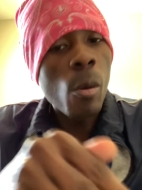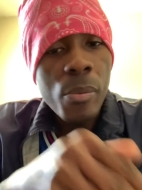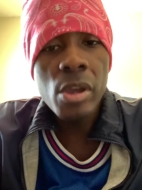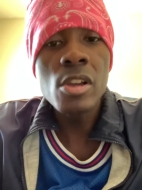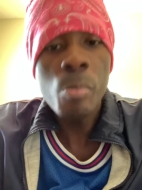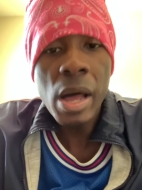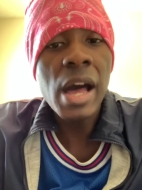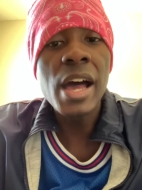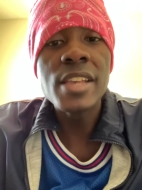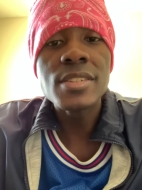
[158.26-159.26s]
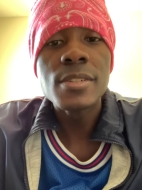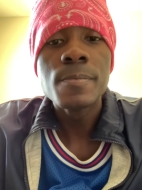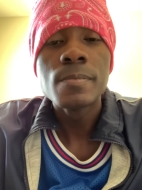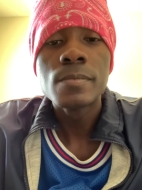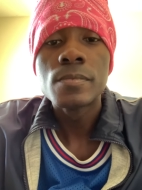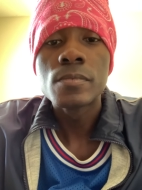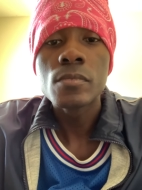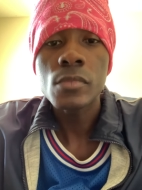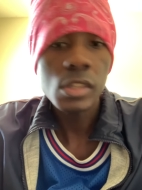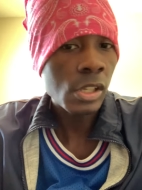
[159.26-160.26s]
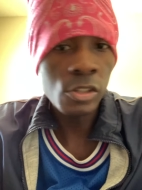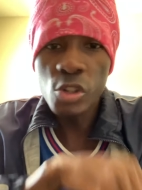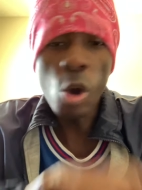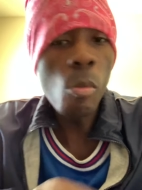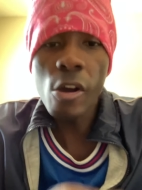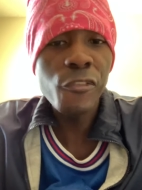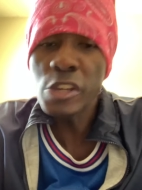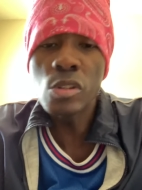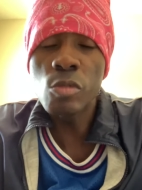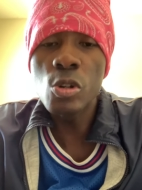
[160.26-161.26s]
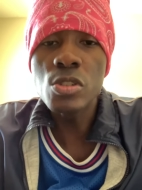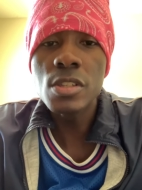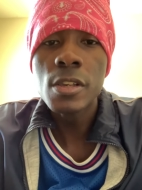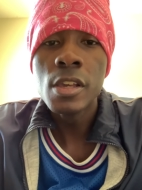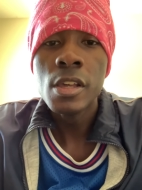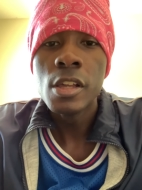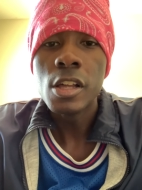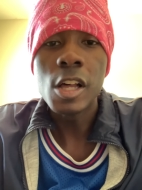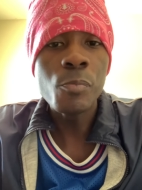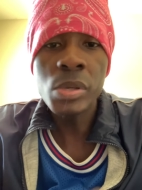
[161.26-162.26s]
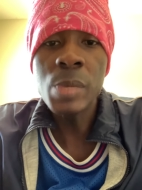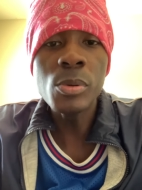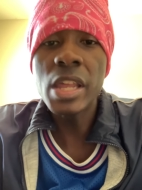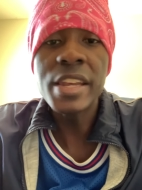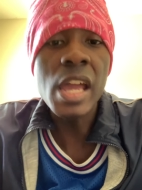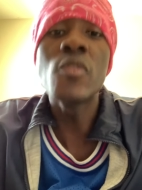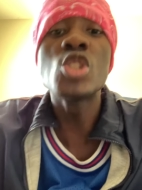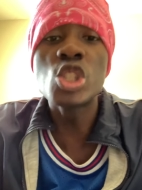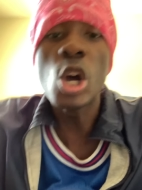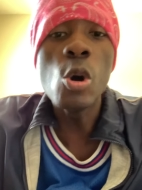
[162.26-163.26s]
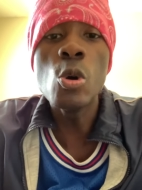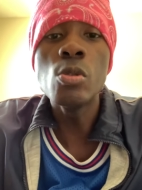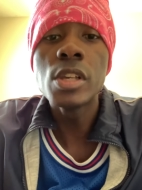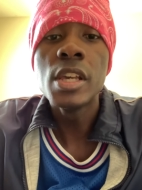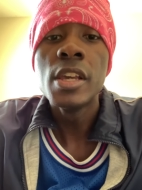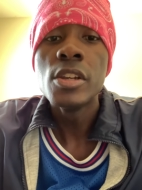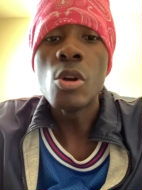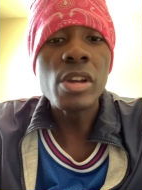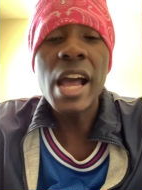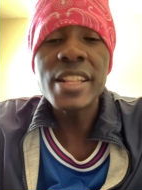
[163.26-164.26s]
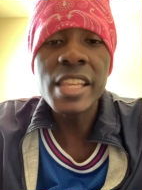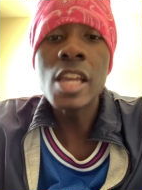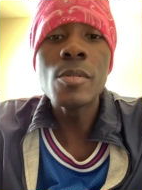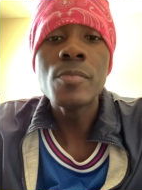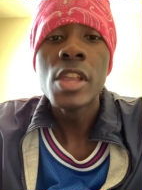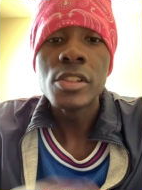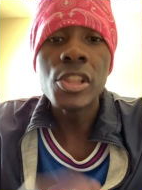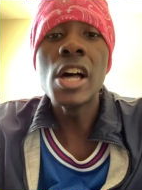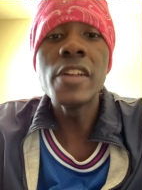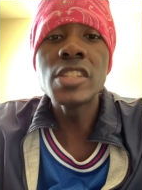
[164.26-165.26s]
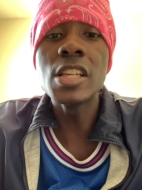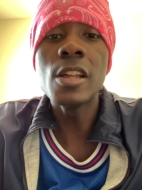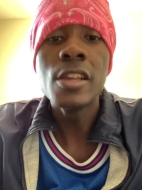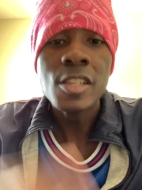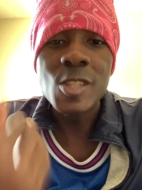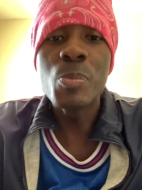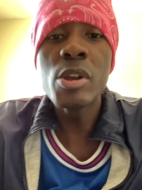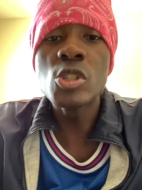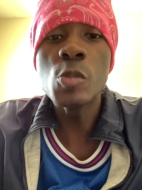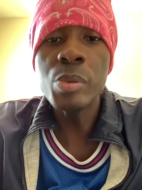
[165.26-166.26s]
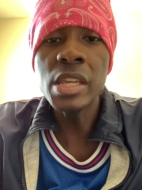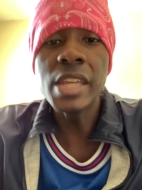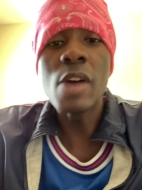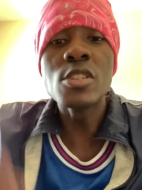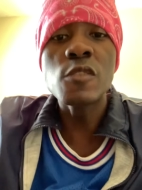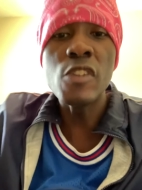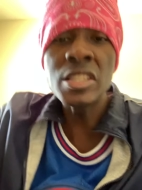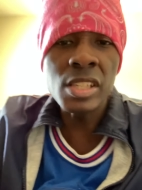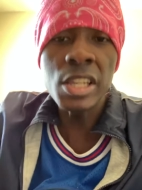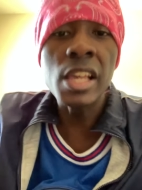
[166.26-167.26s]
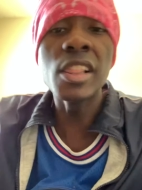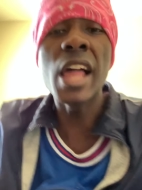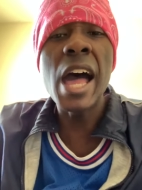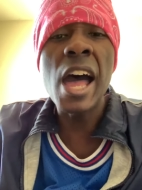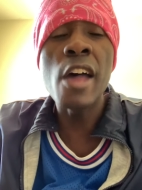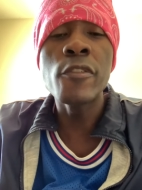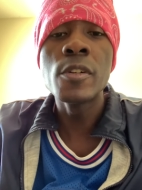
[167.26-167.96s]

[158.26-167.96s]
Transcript: burial pods, no more funerals of people that never showed no goddamn love to the spiritual being that was physically alive.